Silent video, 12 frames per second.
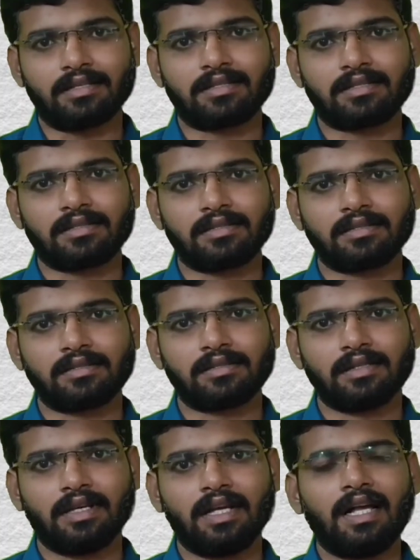cells.
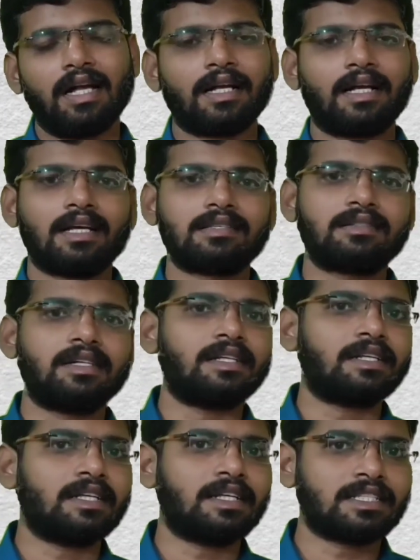
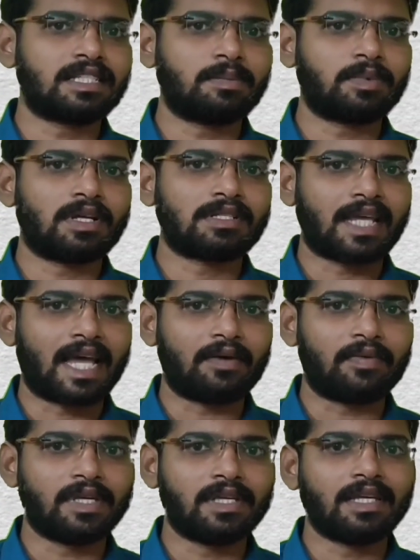Gustatory receptors
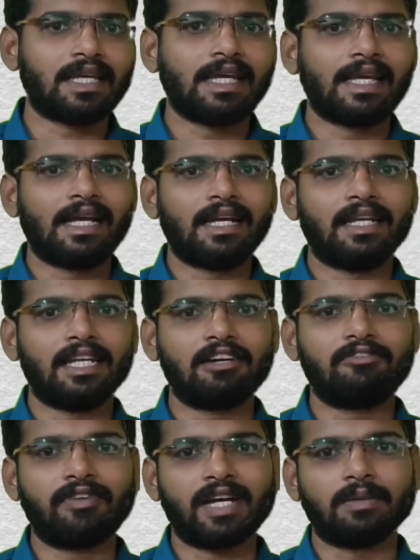having
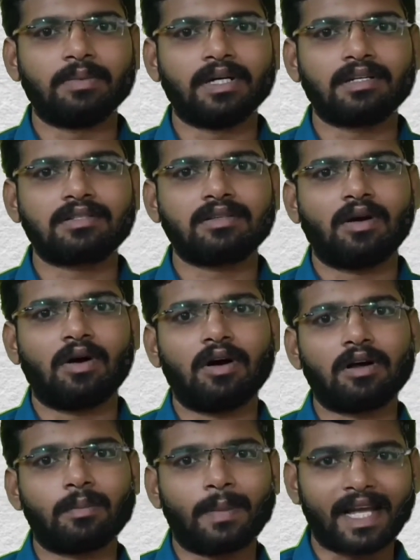nerve fibers
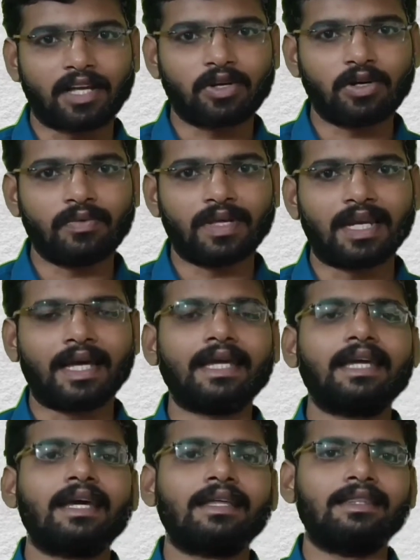or
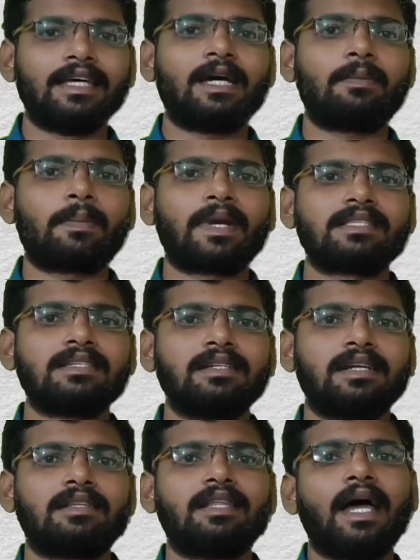microvilli, they are
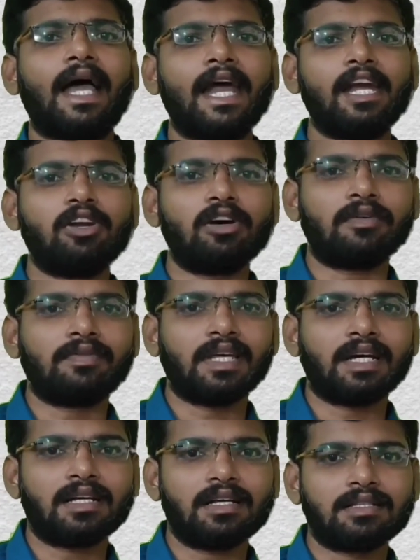present at the end of
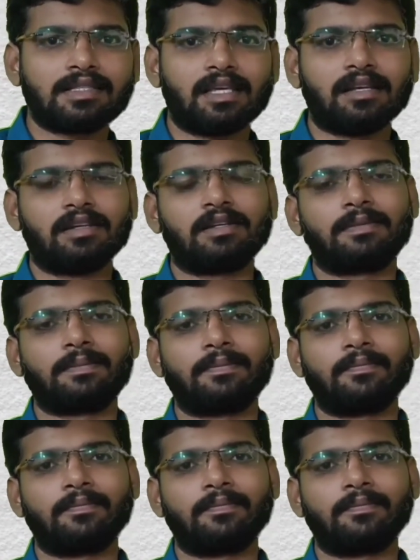the cell.